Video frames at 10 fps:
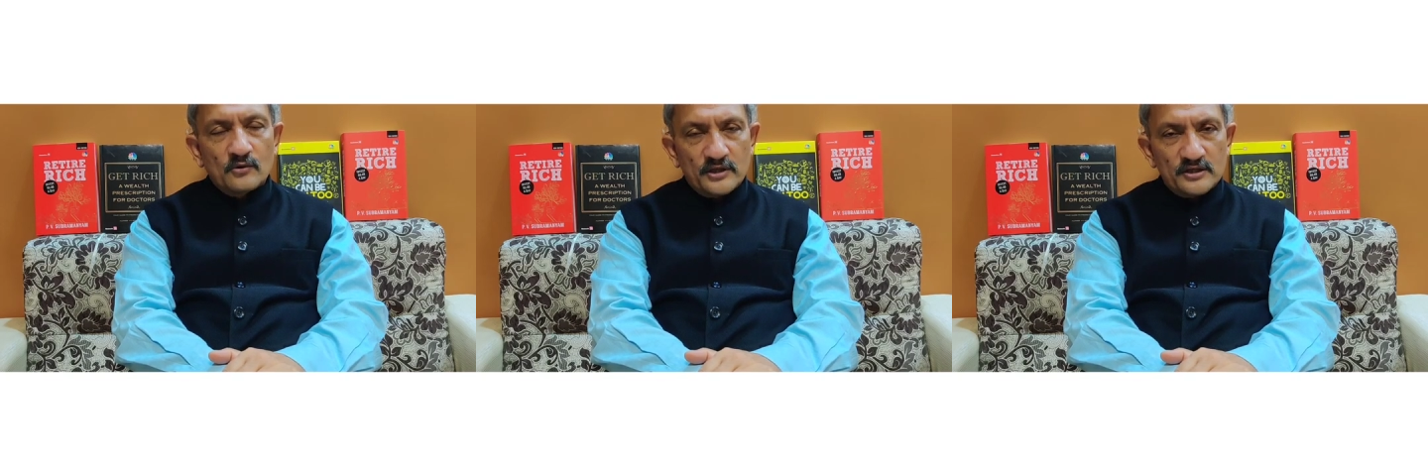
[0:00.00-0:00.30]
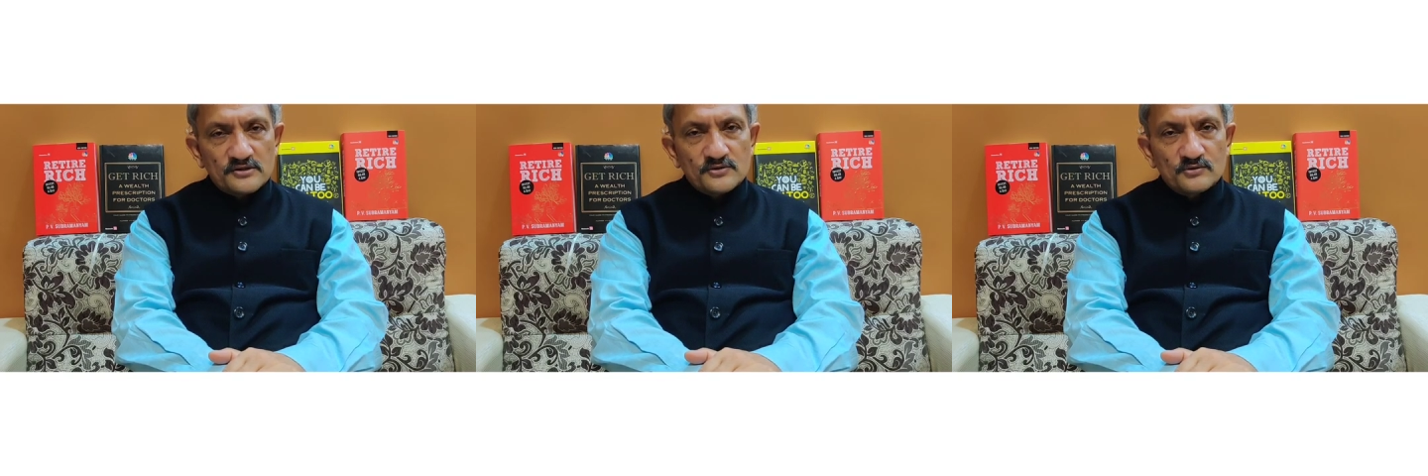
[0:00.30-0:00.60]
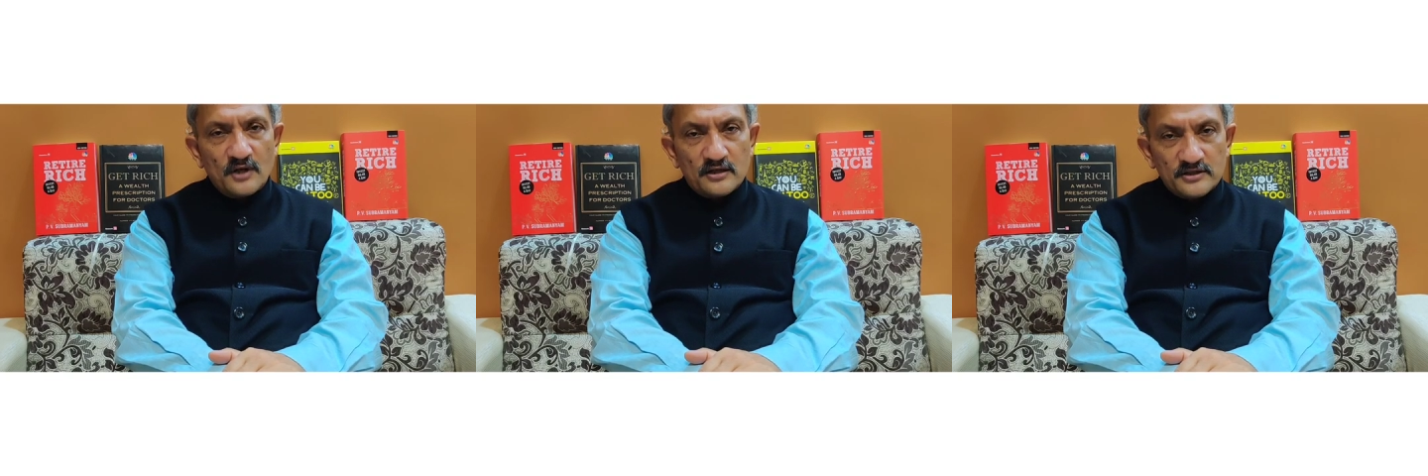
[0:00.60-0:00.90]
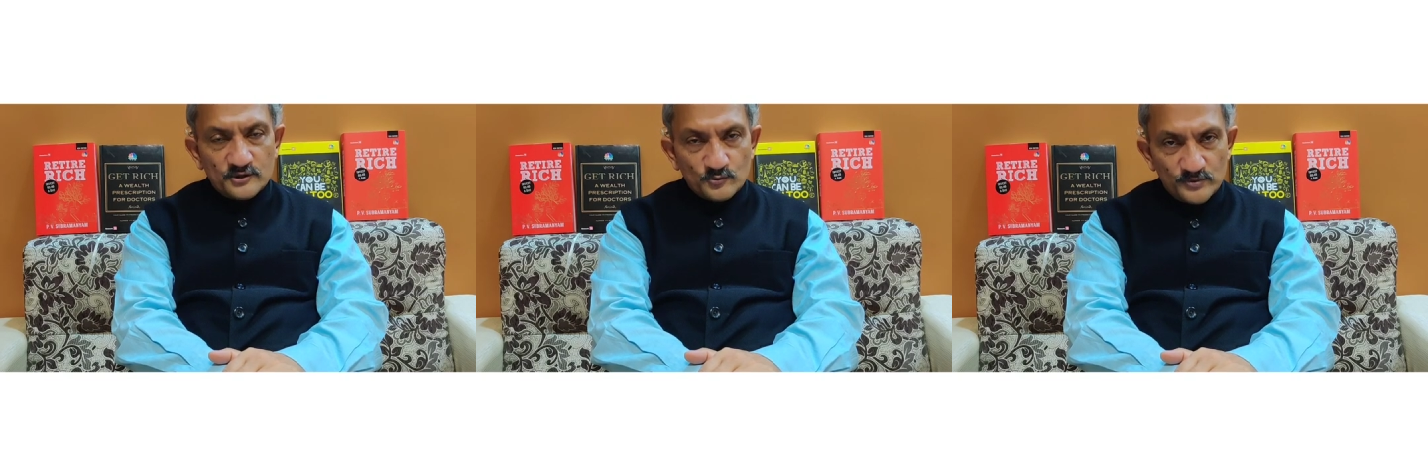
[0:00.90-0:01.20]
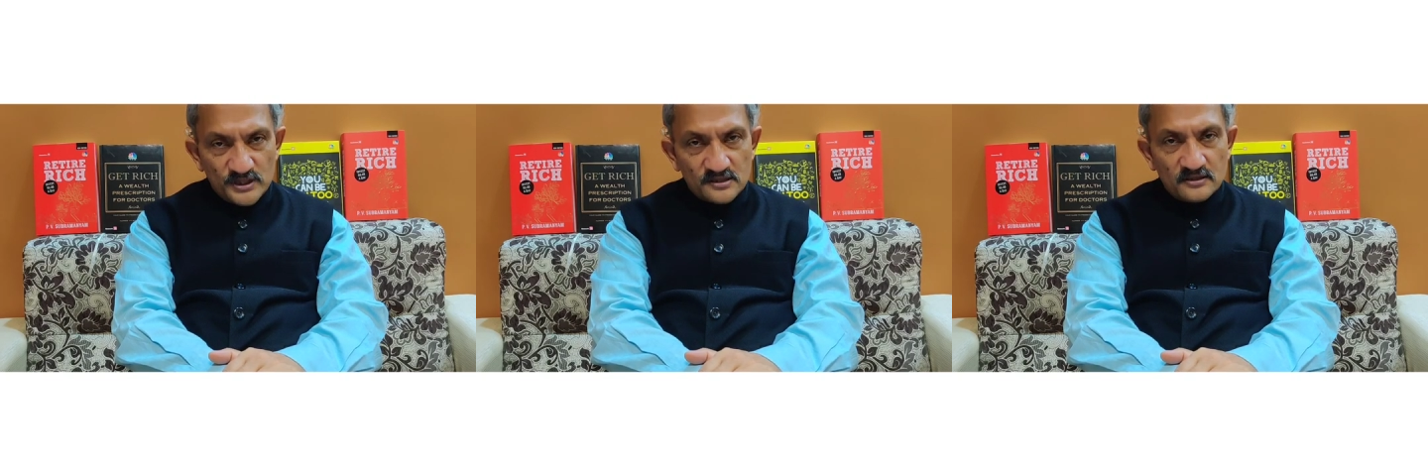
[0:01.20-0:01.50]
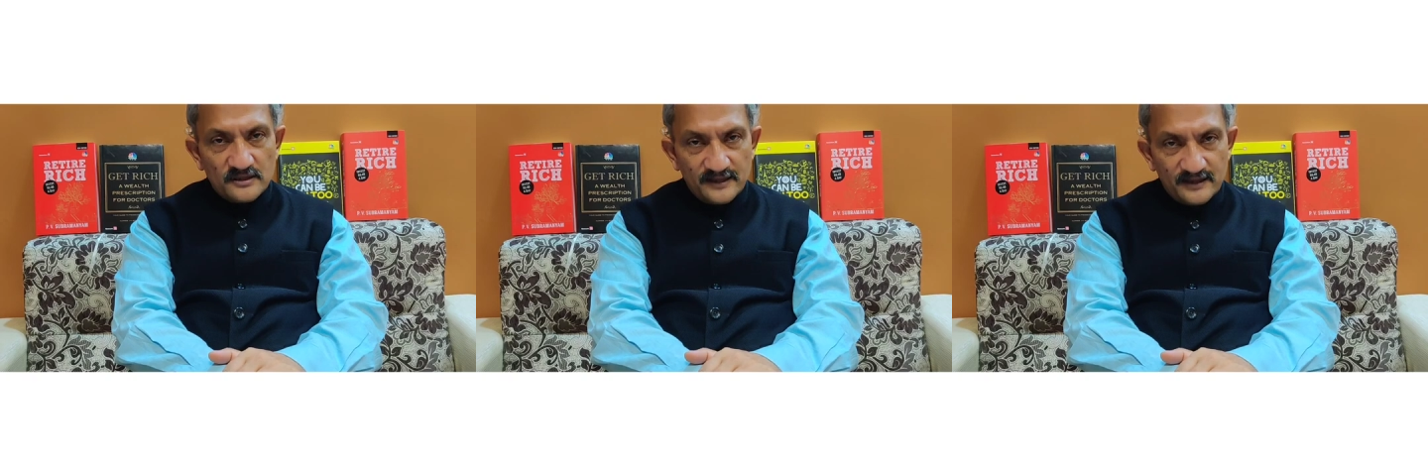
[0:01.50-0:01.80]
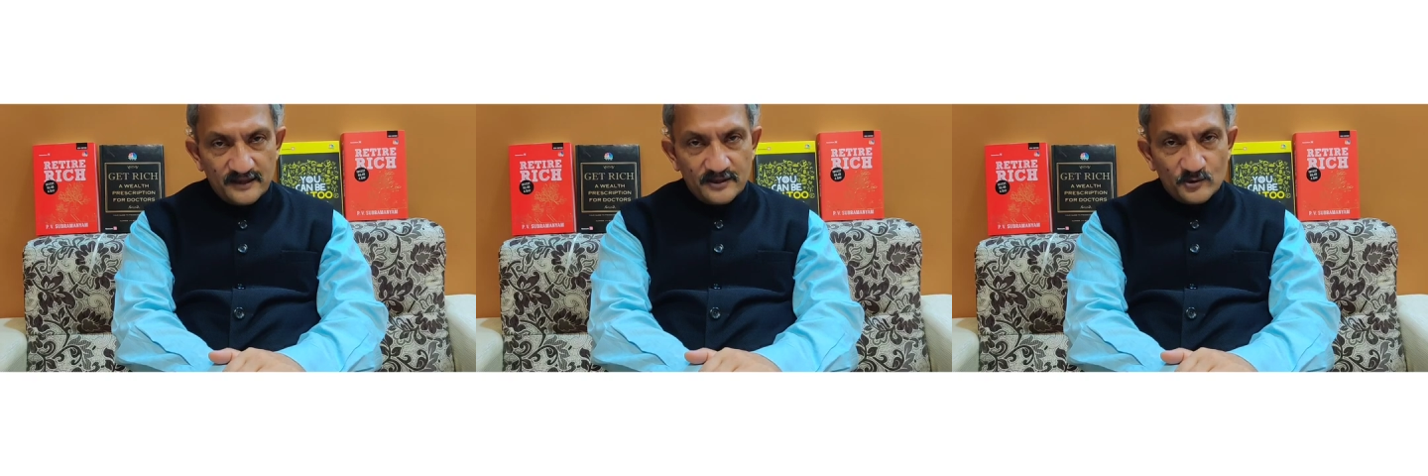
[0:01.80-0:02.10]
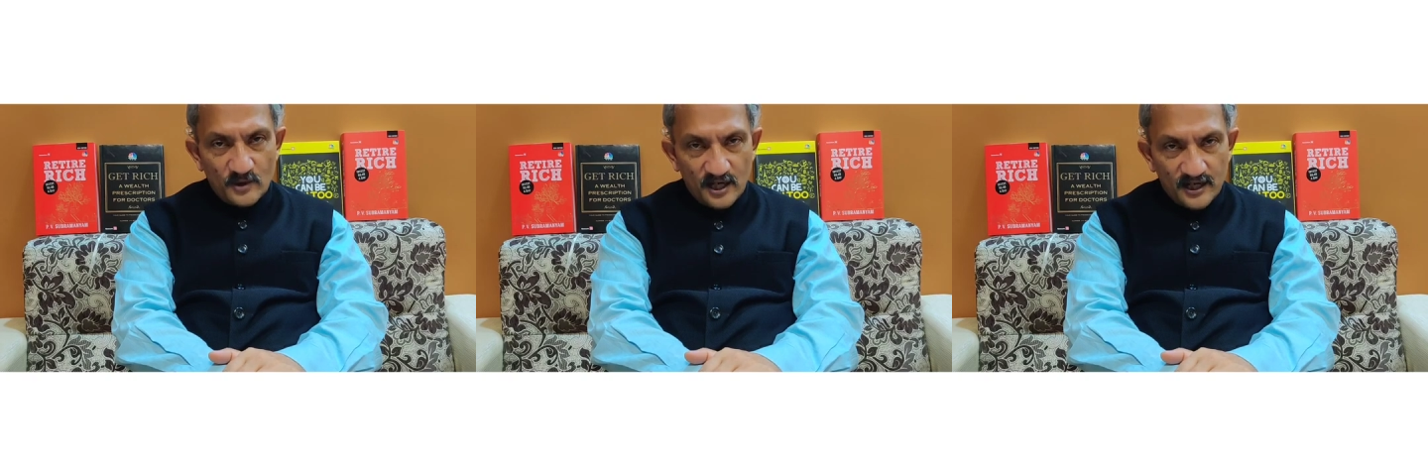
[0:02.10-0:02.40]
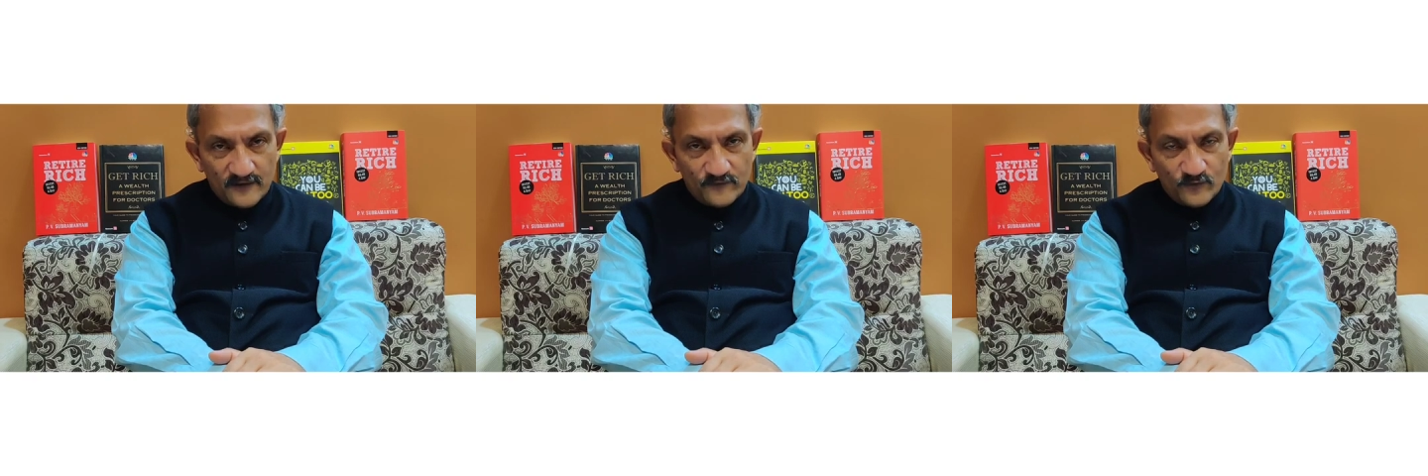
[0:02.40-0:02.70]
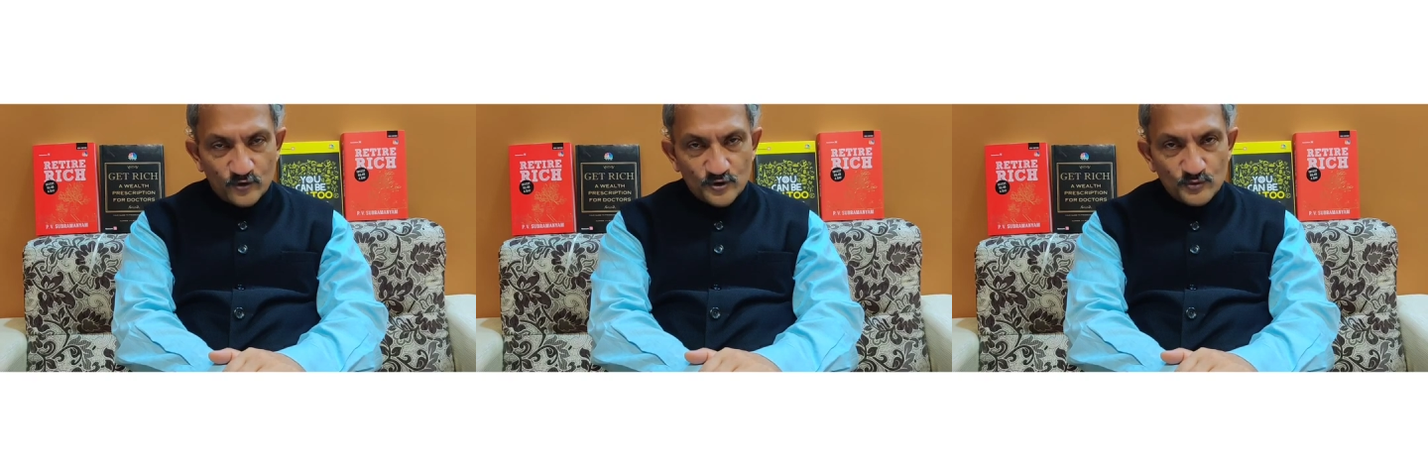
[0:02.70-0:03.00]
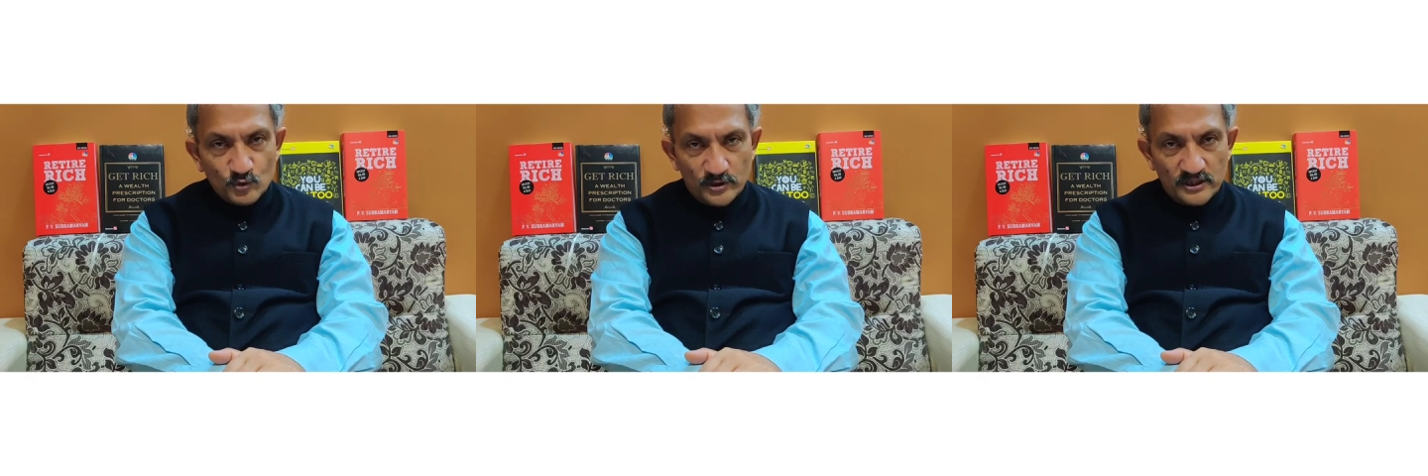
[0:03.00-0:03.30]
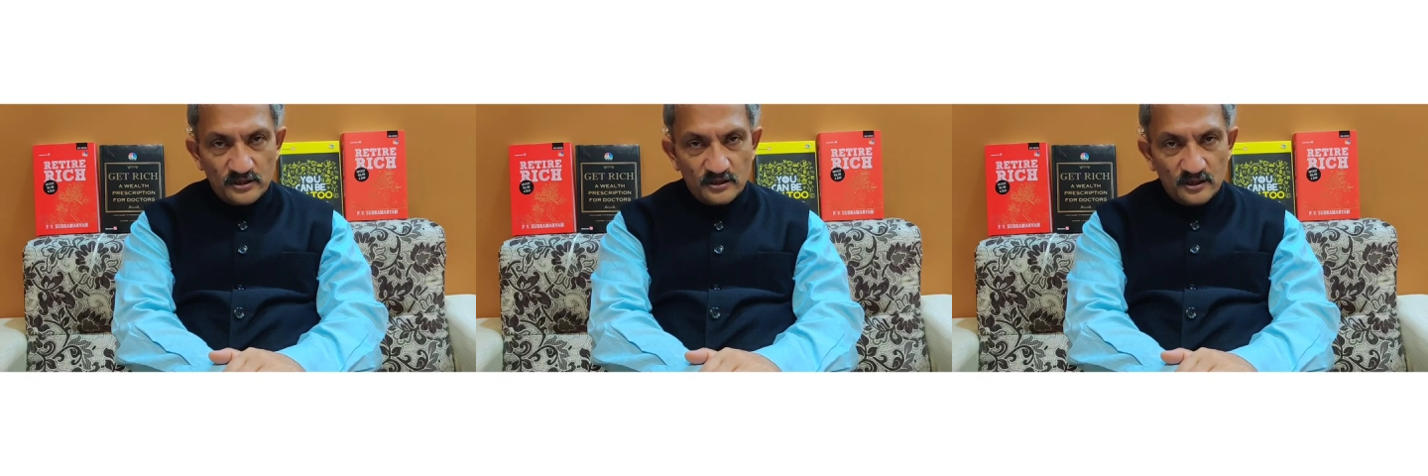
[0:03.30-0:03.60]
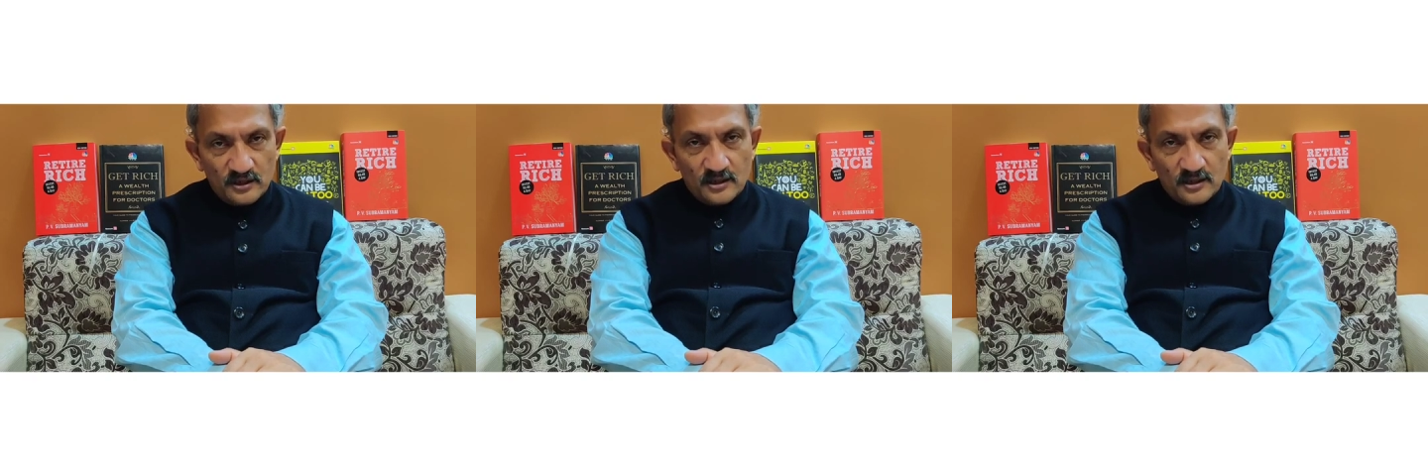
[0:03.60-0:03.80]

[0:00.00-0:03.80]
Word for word: Okay, so 100 rupees a day you have for smoking